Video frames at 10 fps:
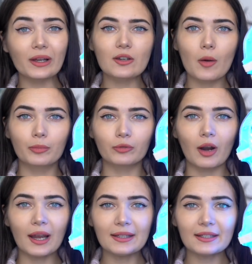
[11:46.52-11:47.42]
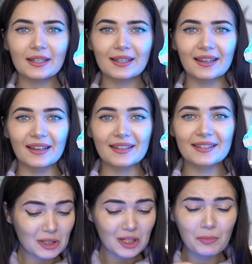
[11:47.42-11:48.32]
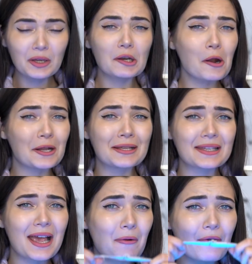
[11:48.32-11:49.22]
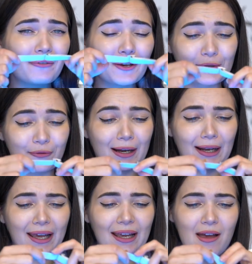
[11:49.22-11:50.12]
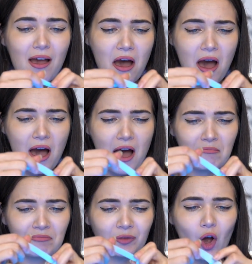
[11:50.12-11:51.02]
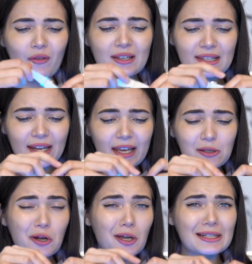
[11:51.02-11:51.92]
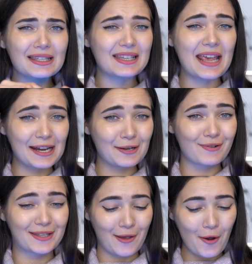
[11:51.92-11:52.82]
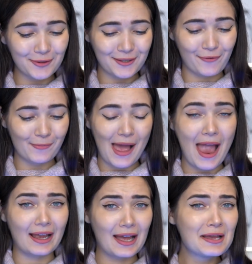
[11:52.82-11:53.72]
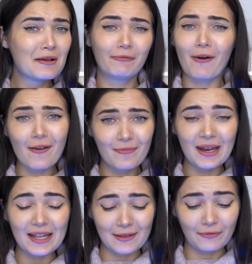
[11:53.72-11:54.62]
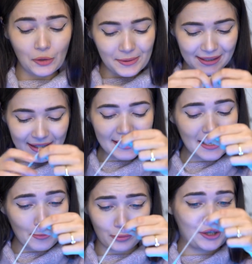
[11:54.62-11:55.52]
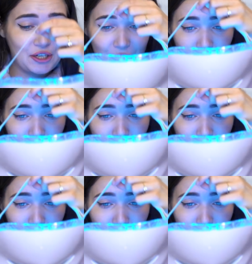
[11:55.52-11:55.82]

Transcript: it's got brightness. I'm gonna put it on and see how it feels really. Obviously you're not gonna see any results from like 5 minutes of using this, I'm pretty